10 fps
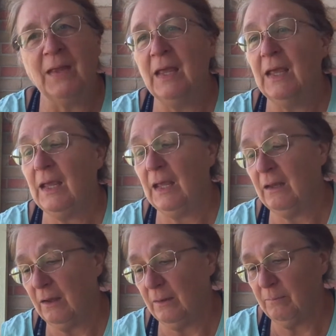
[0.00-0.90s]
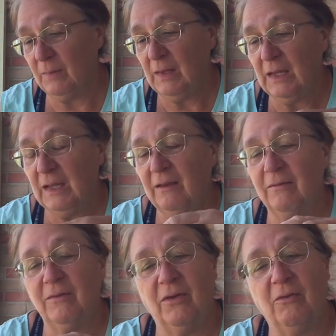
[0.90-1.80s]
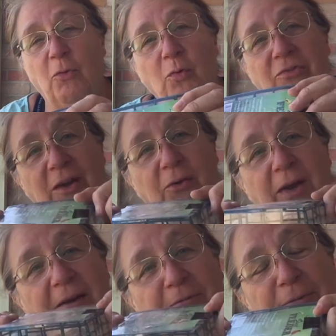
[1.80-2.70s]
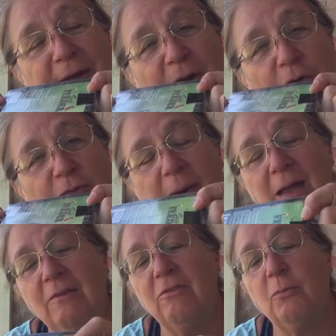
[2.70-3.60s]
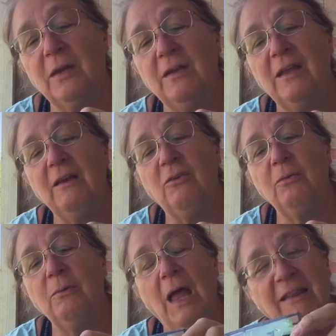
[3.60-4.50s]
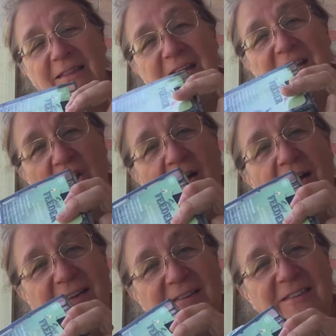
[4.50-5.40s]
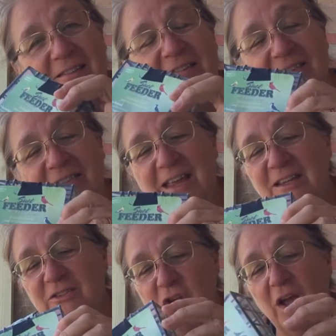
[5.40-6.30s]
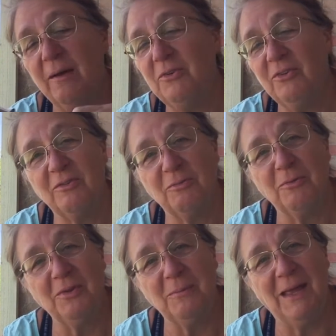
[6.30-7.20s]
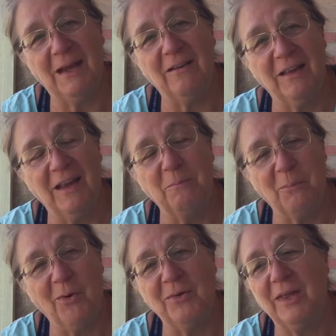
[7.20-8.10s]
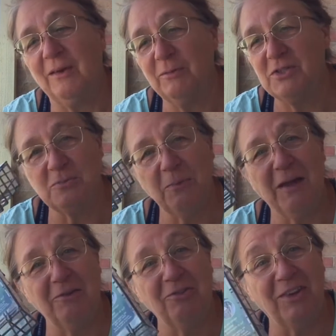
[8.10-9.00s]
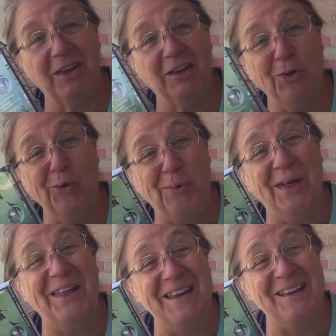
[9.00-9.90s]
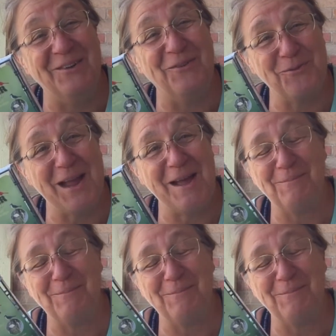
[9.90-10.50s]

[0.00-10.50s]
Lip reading: And of course they don't have fingers, right? So what did they do? They gnawed this thing, chomped through the middle and broke it, which is why you're seeing a new one in a wrapper.